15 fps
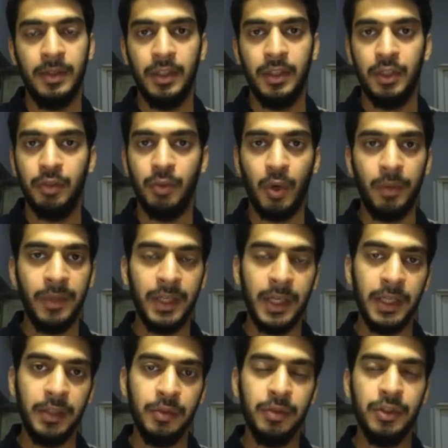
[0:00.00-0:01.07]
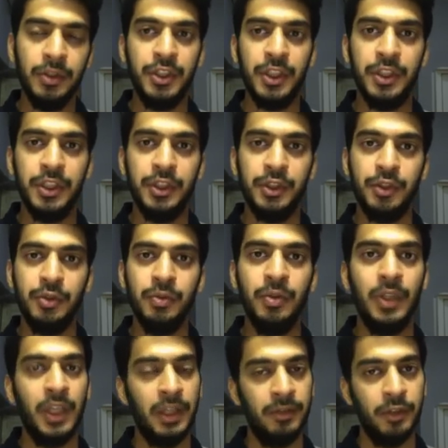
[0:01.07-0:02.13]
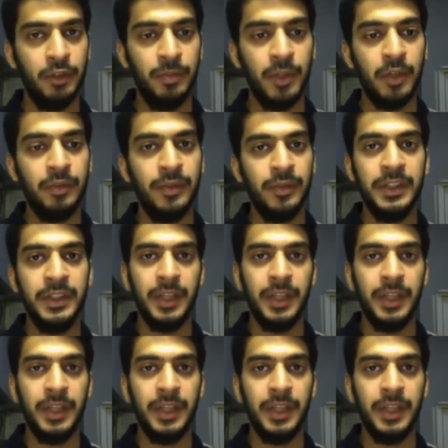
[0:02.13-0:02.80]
The vowel AU changes to A with umlaut with